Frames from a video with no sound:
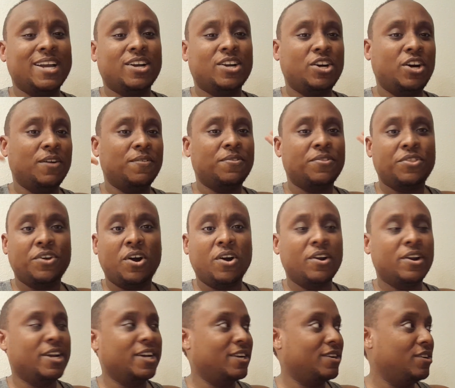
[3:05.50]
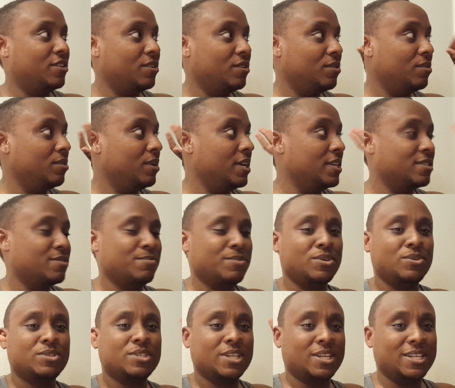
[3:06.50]
cathartic. His
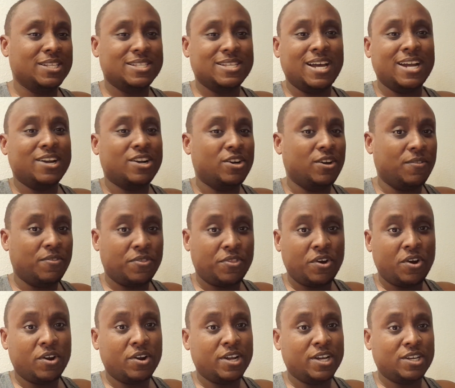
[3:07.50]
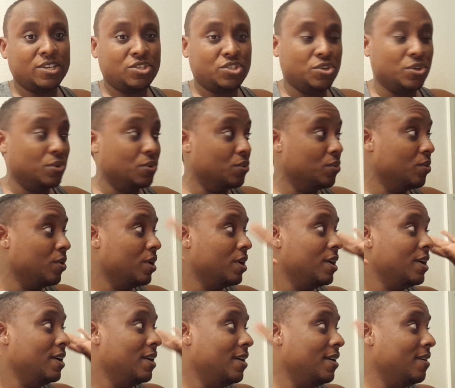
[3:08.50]
music is like cathartic to
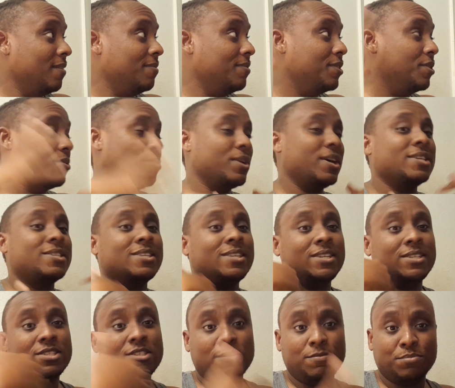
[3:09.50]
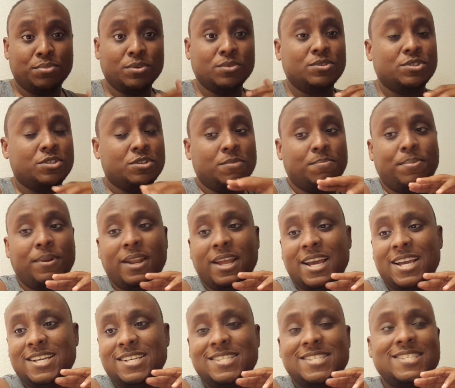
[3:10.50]
the residents of Brewster
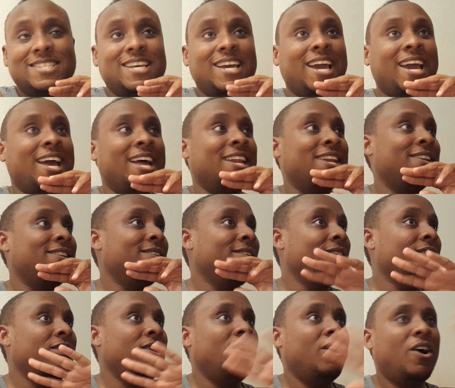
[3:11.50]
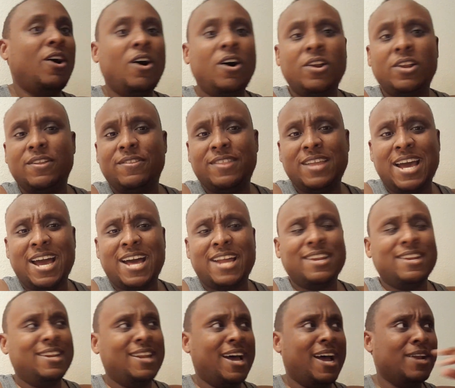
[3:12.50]
Place, and all of
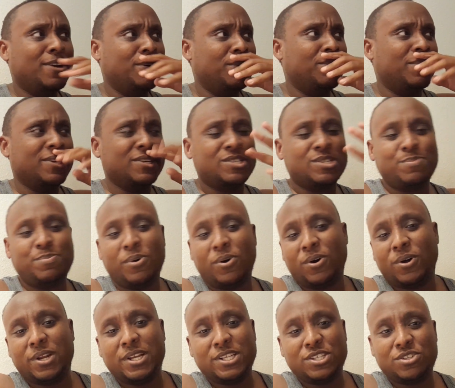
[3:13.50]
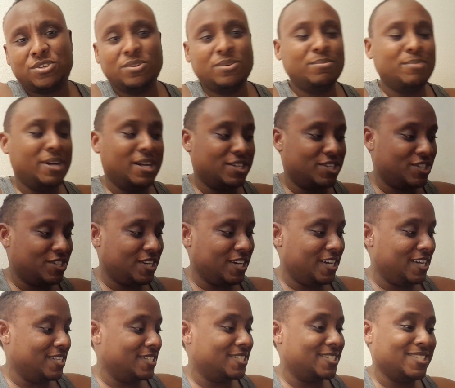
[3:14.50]
that. I don't want to spoil it too much
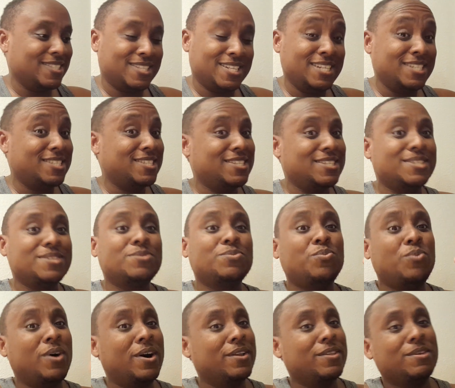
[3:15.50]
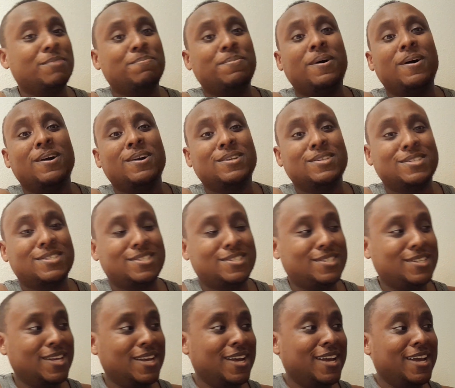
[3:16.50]
because this is one of the parts
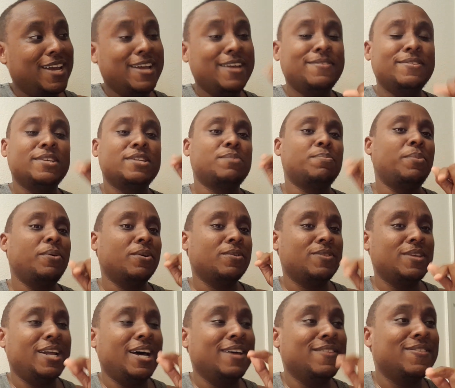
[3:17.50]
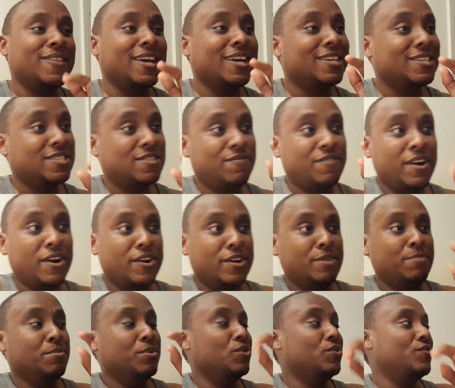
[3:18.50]
in this book that I think is very
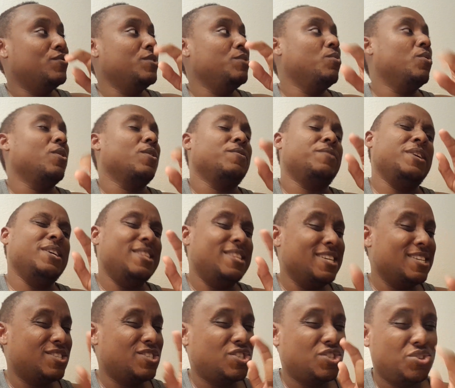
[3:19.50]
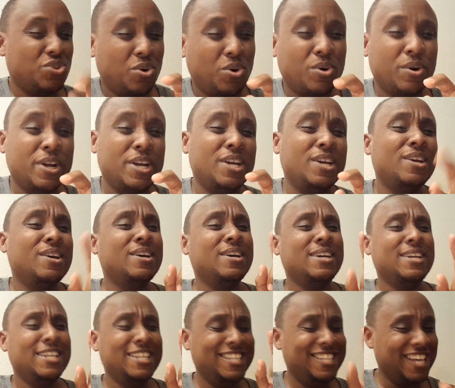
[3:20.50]
movie worthy. This story,
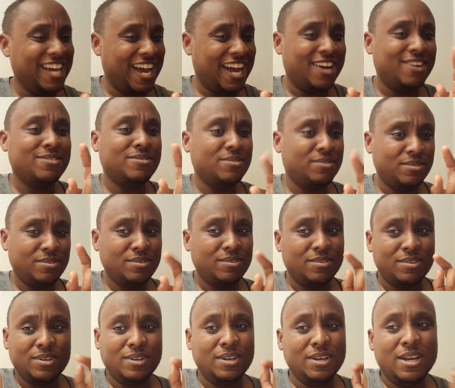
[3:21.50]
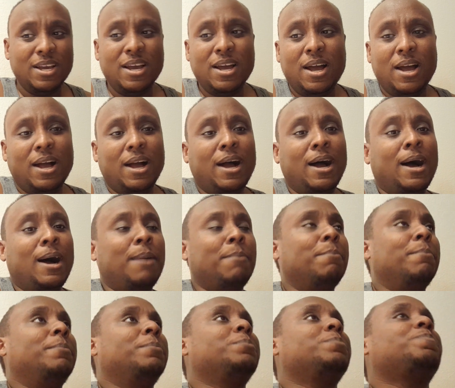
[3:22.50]
yeah.
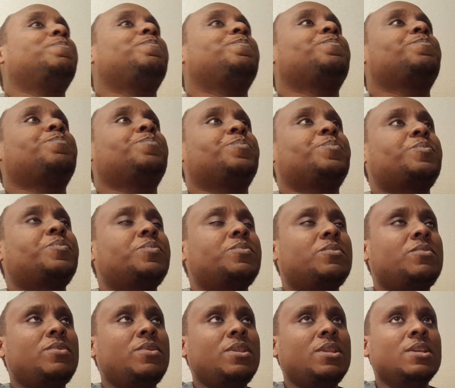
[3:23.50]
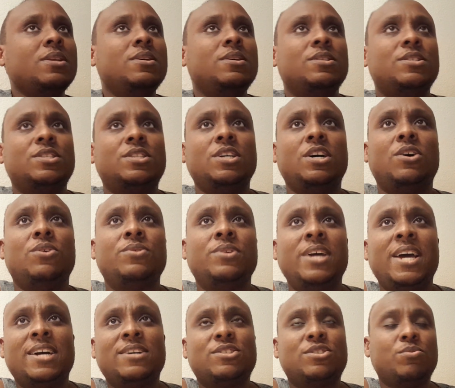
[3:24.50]
Um, so
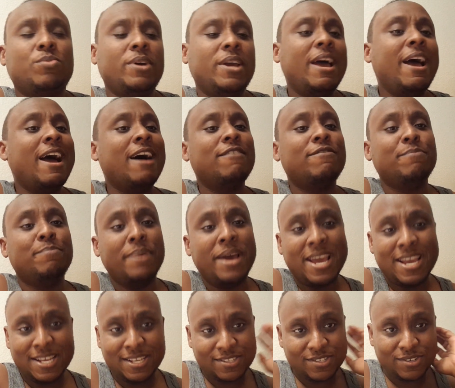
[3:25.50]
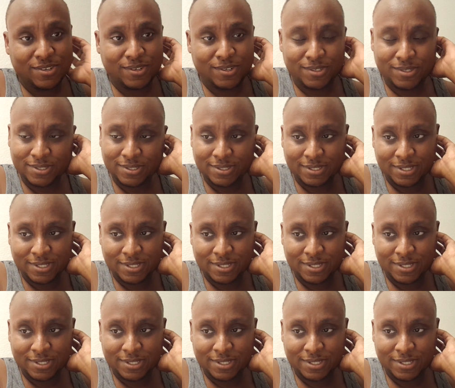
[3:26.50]
next we have Basil.